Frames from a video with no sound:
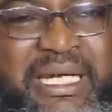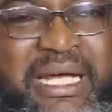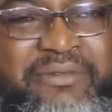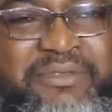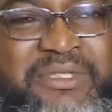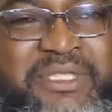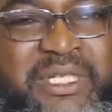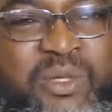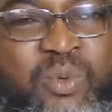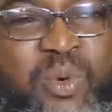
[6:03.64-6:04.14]

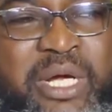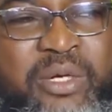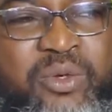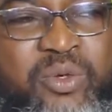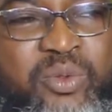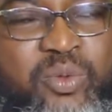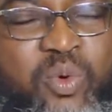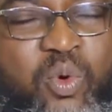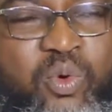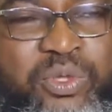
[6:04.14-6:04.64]
left, they were
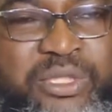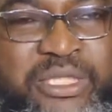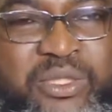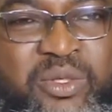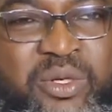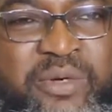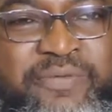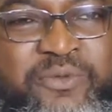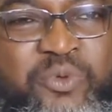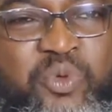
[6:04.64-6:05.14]
not old
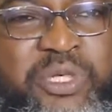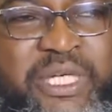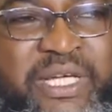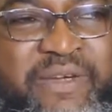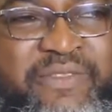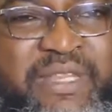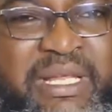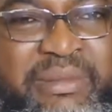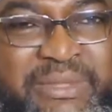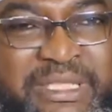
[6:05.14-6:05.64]
enough to
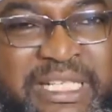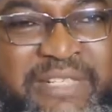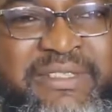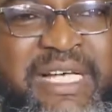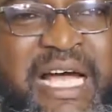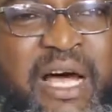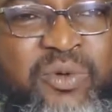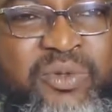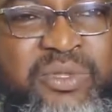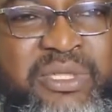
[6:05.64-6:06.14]
give
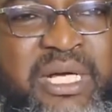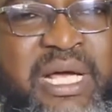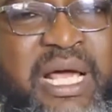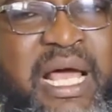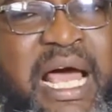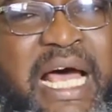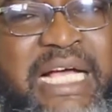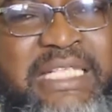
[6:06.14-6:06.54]
themselves out.